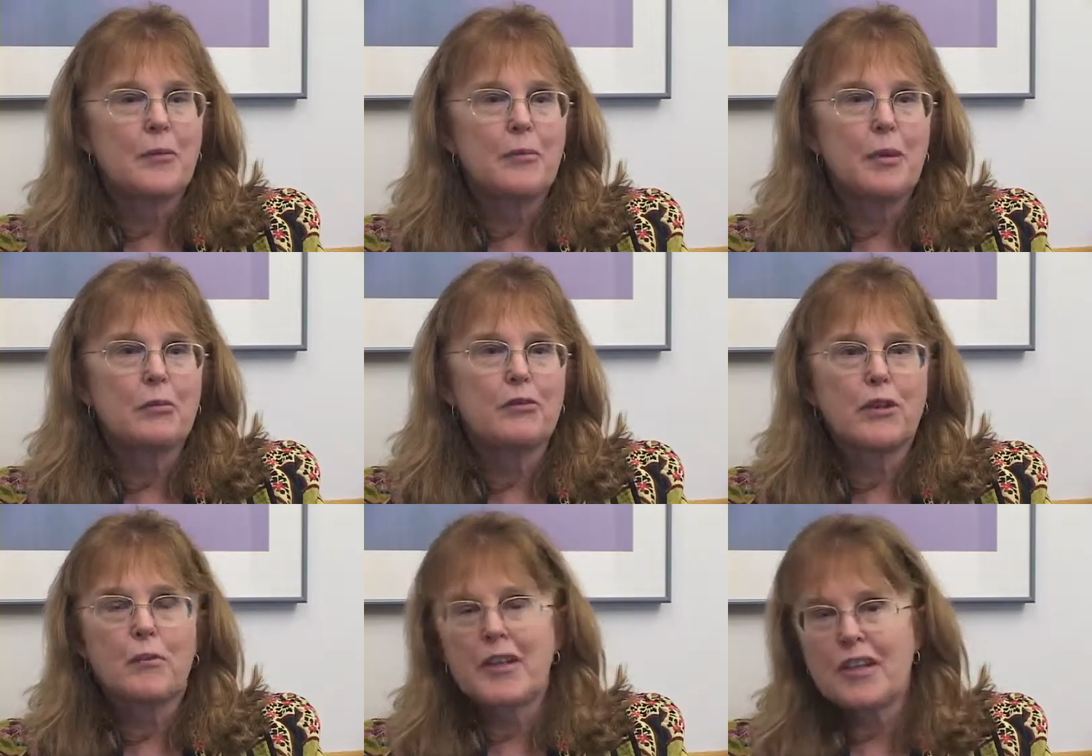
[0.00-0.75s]
people
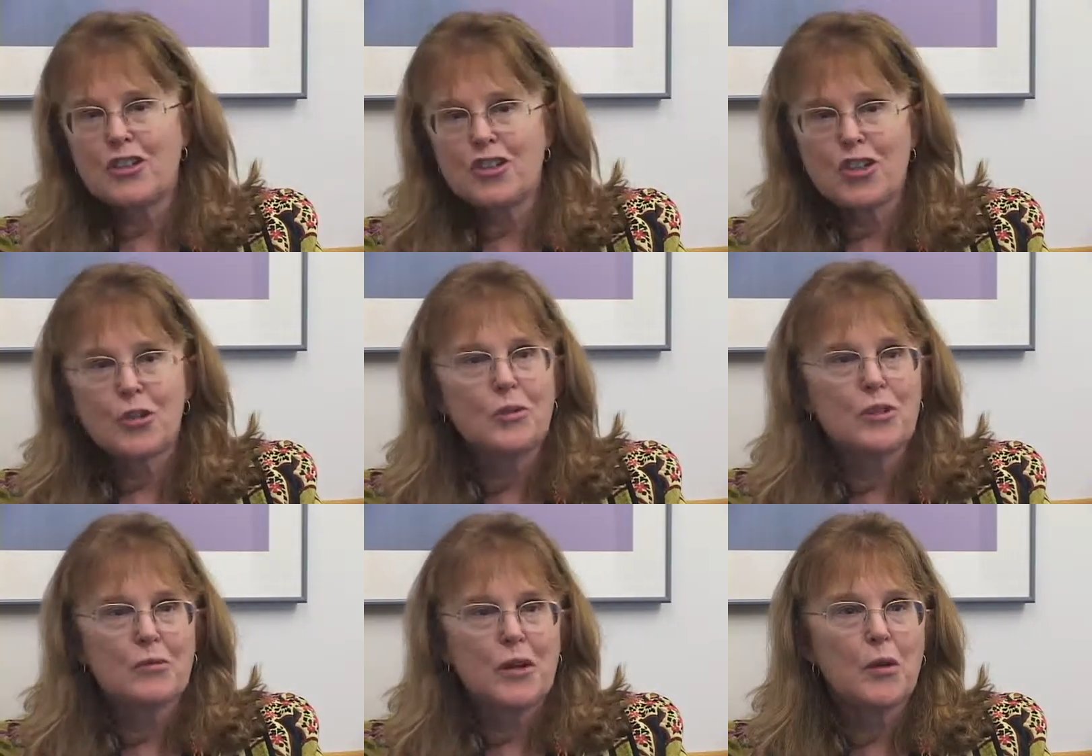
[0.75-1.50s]
from the
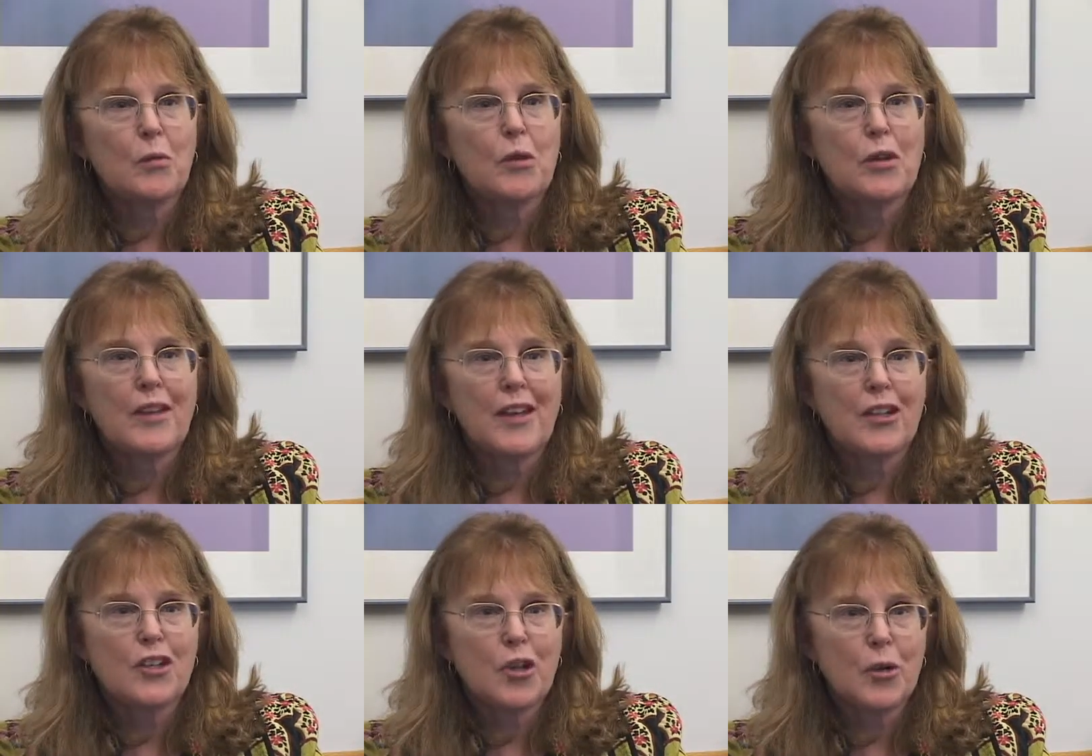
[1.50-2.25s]
NGOs around the world
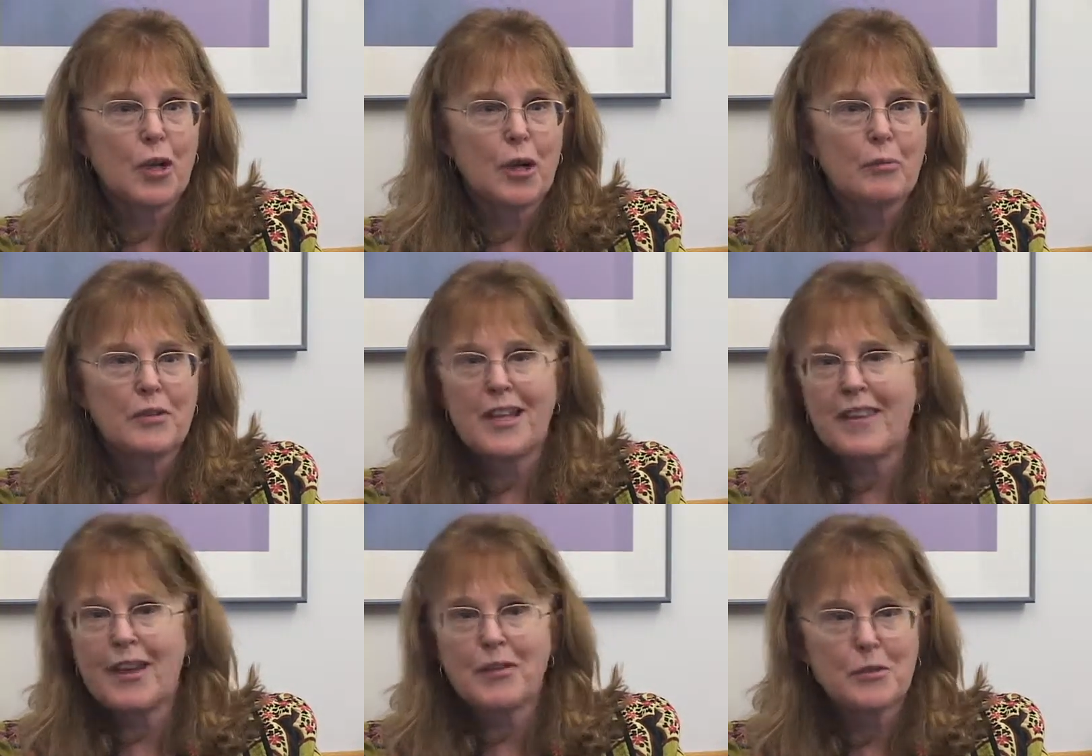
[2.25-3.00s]
had showed up
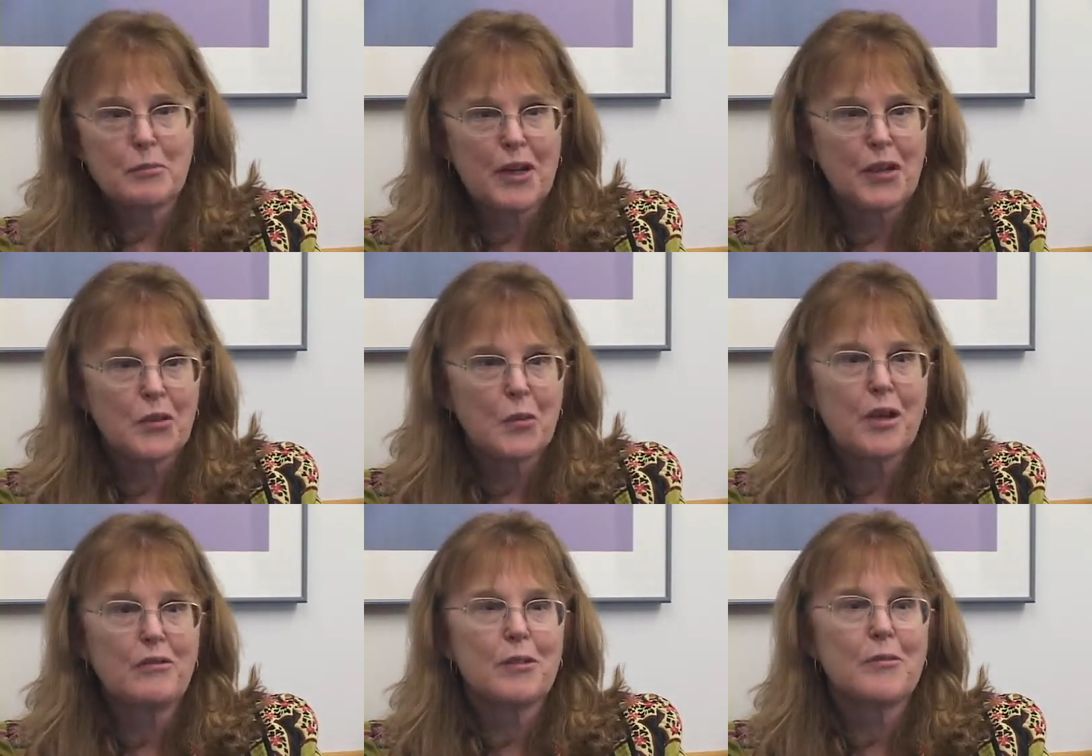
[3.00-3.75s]
10,000 miles
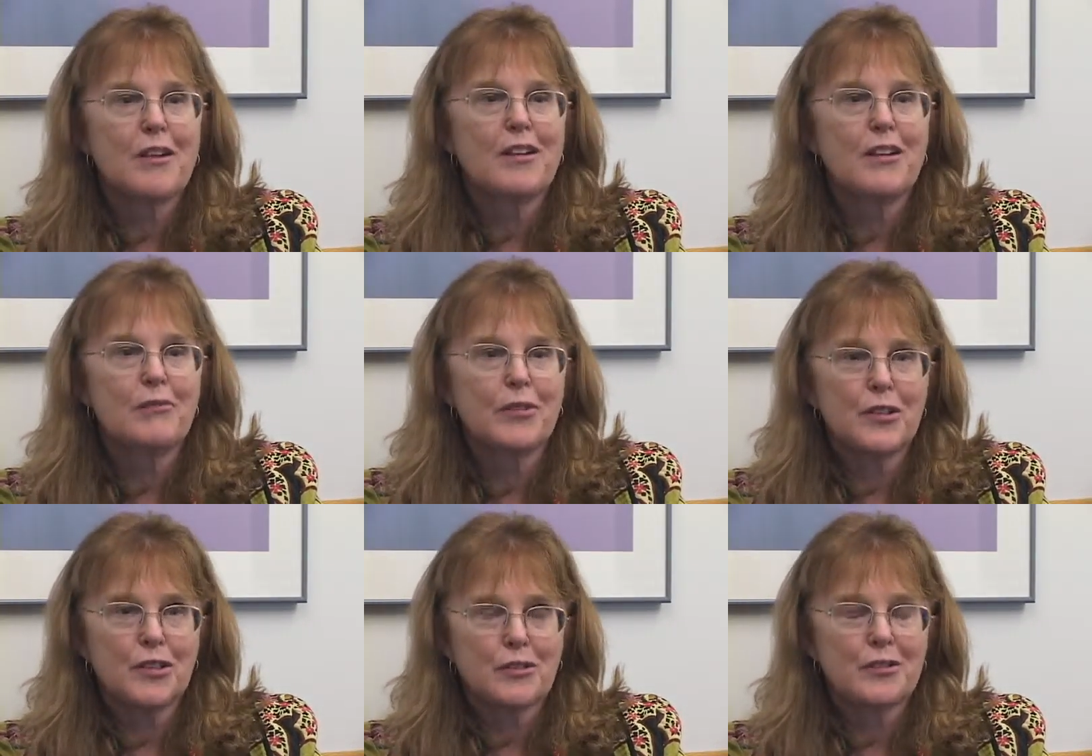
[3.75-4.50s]
away from our
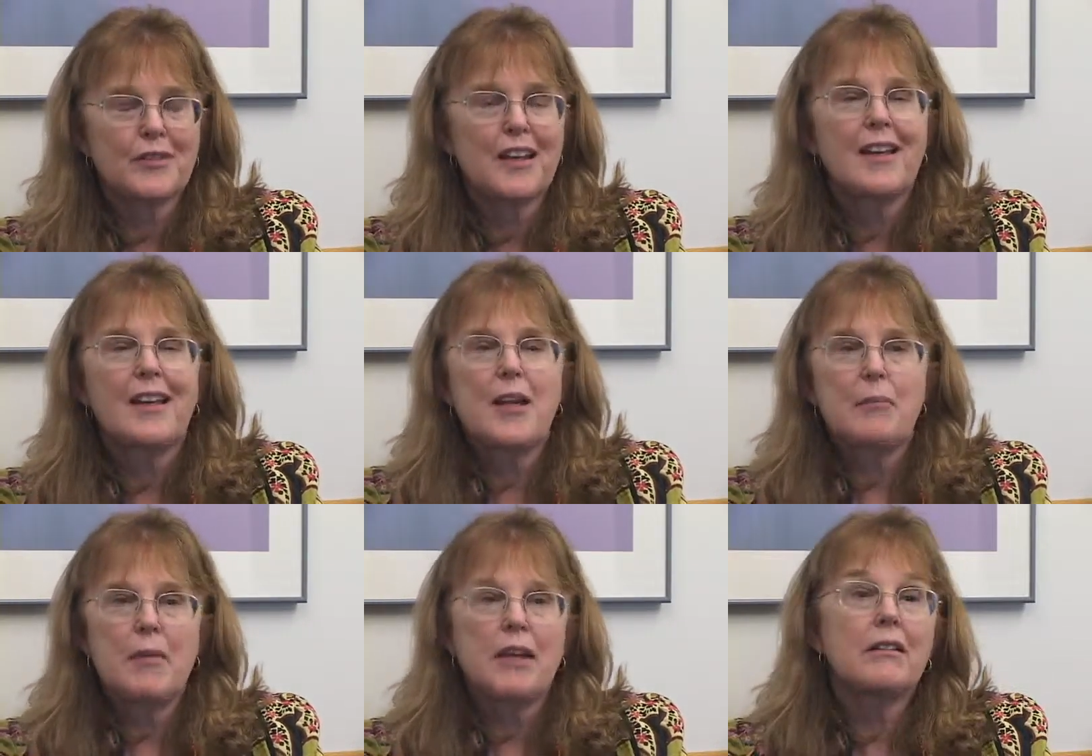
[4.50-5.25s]
comfort zone
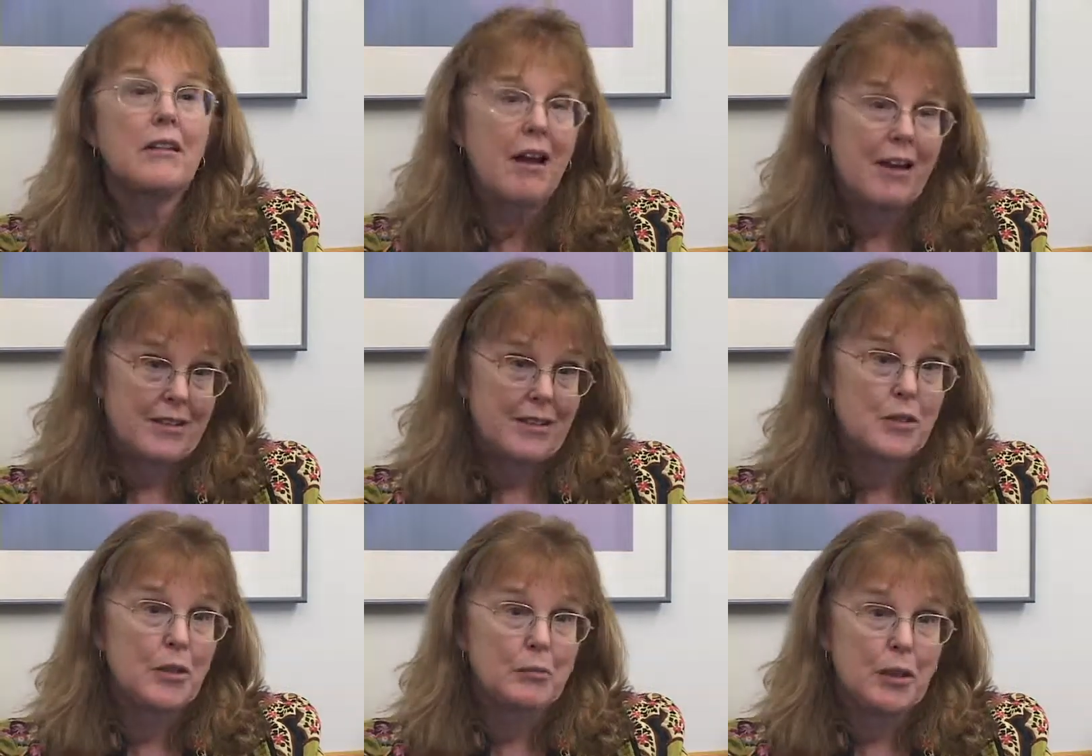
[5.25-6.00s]
meant a lot
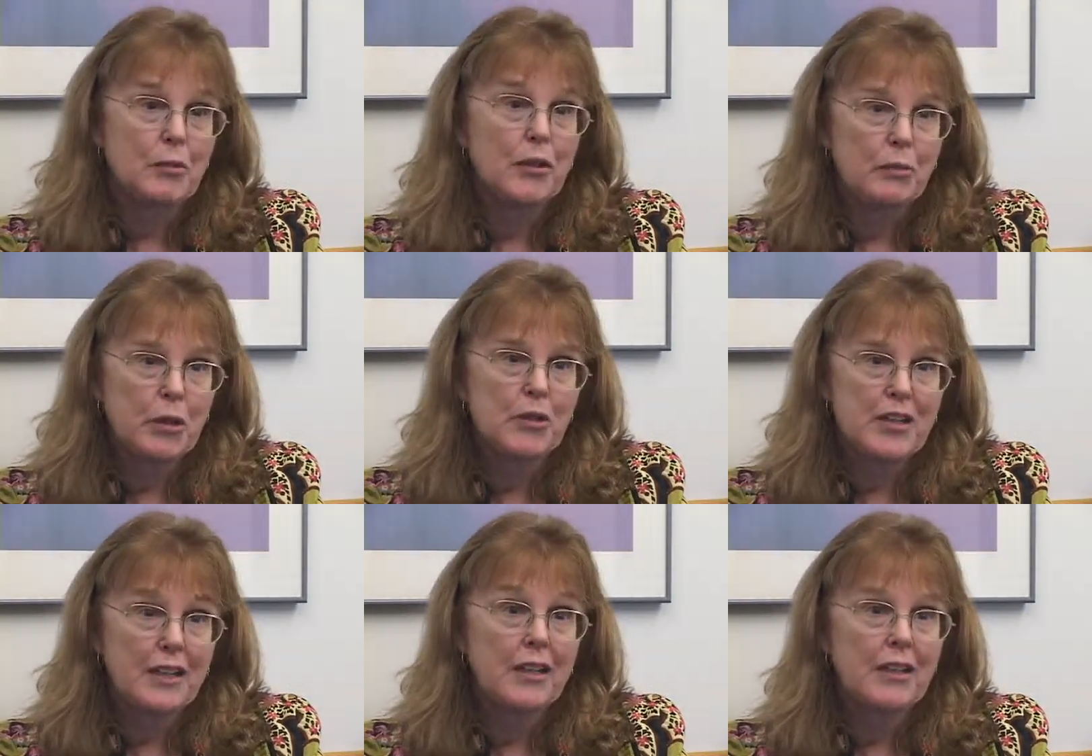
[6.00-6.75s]
to the people that we were
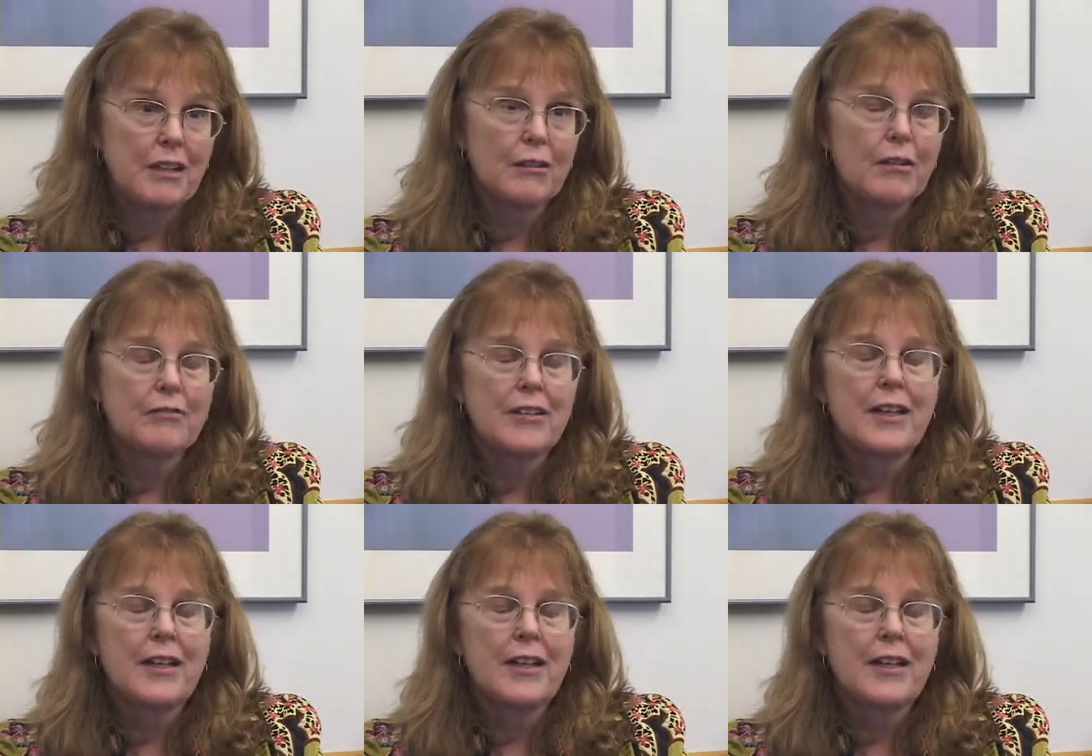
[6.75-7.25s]
taking care of.